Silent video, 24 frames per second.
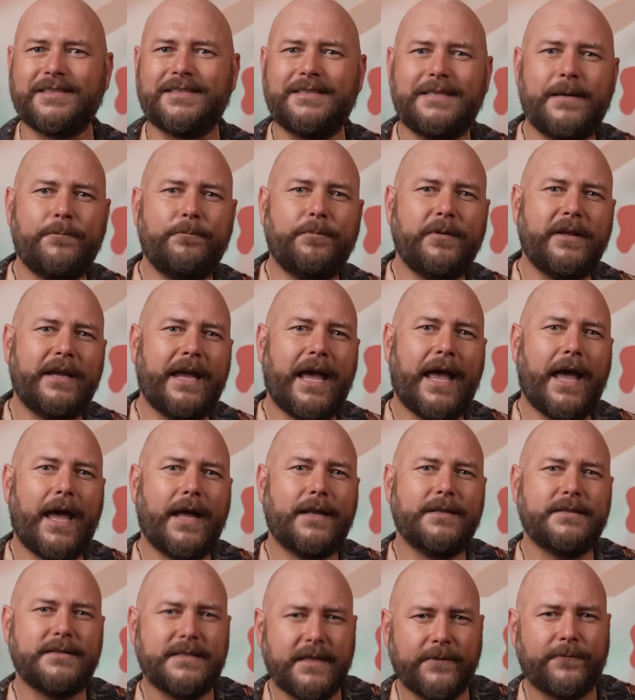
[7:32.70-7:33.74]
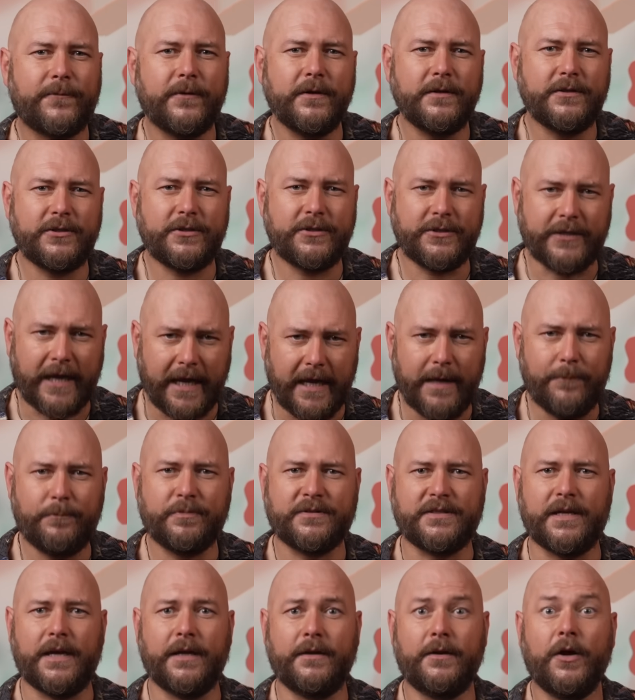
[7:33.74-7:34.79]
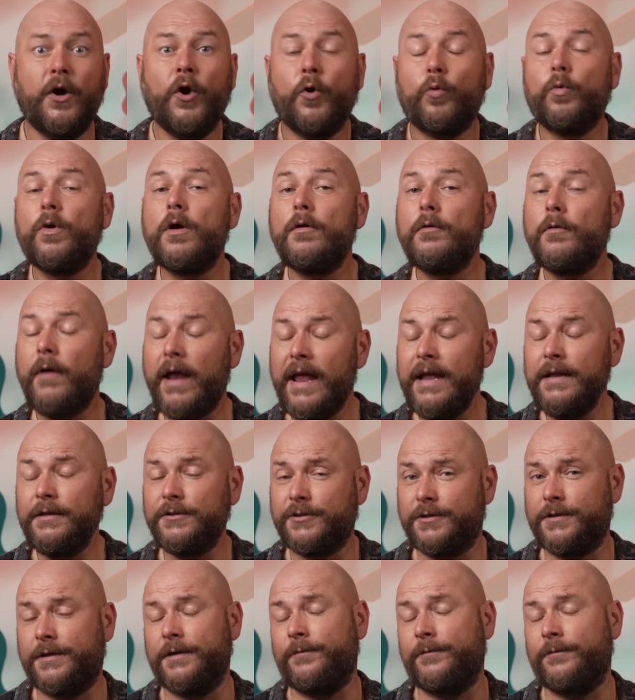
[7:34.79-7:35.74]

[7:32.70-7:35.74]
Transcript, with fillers: simply had different shapes and were arranged